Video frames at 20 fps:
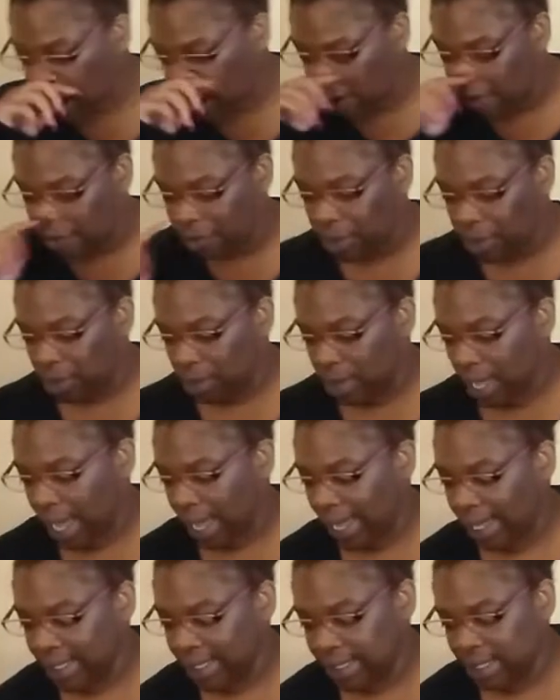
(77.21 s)
for you
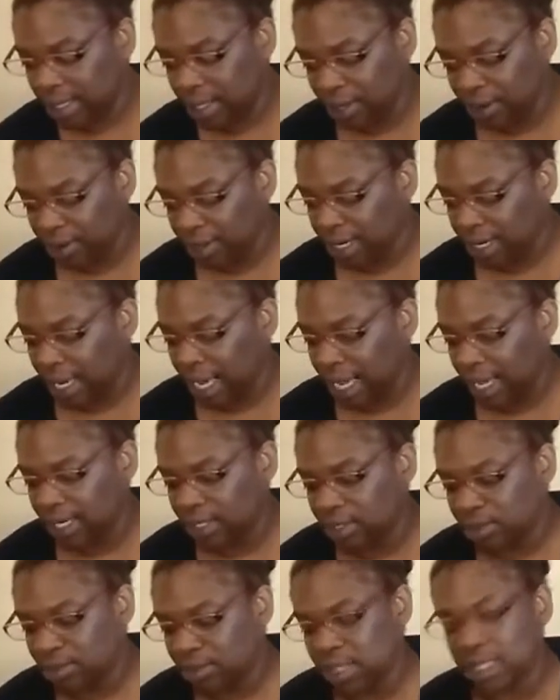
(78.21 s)
guys learning how to
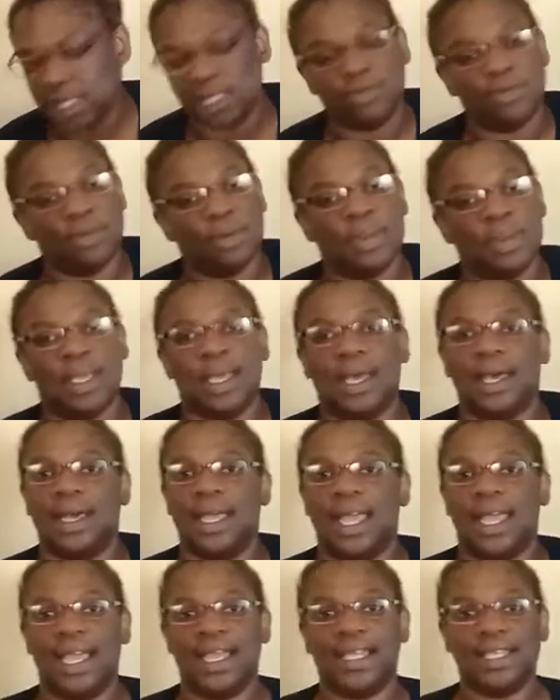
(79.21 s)
do this from a young
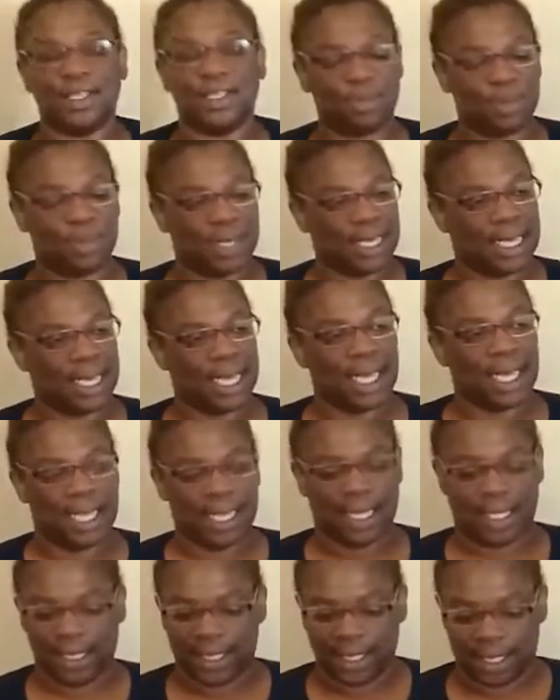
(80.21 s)
age,
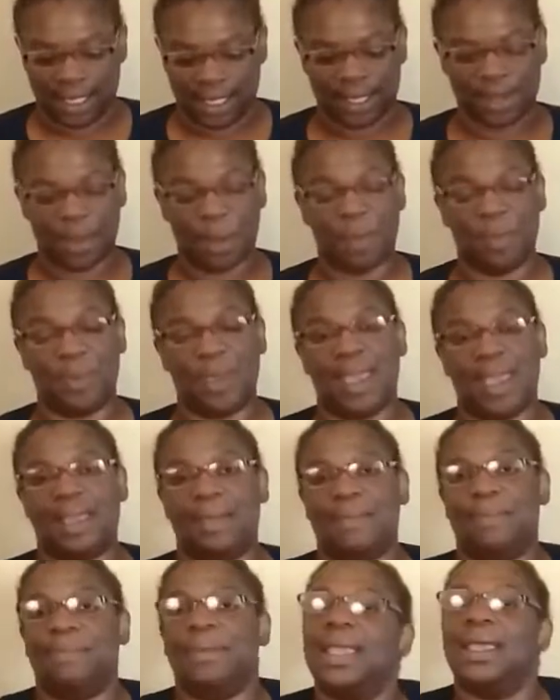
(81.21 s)
because,
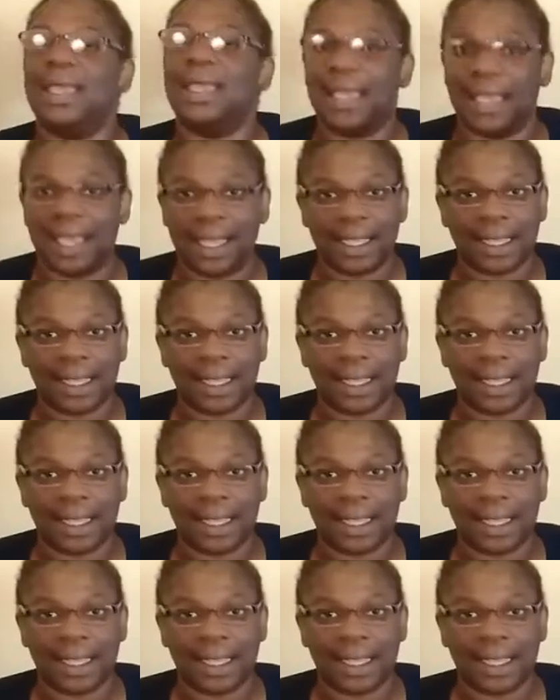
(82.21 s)
baby,